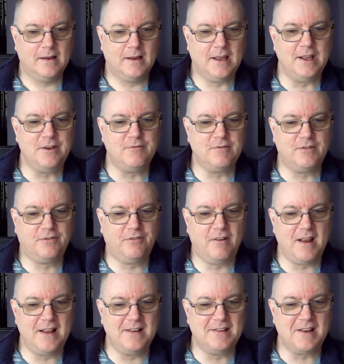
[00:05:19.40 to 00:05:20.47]
Kindred
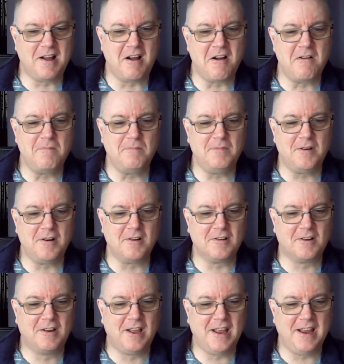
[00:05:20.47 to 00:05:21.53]
Friend, I'm
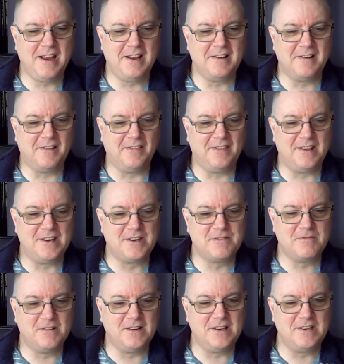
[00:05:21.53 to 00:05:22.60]
not keen on this
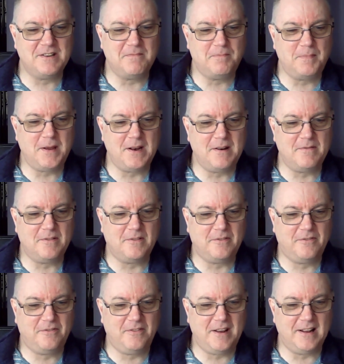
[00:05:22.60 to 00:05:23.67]
one. It's a bit of a
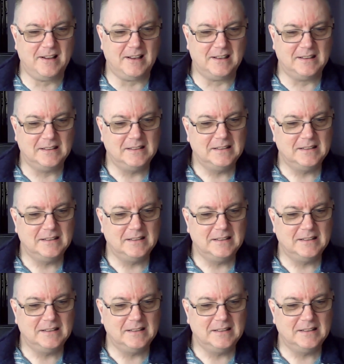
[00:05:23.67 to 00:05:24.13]
filler.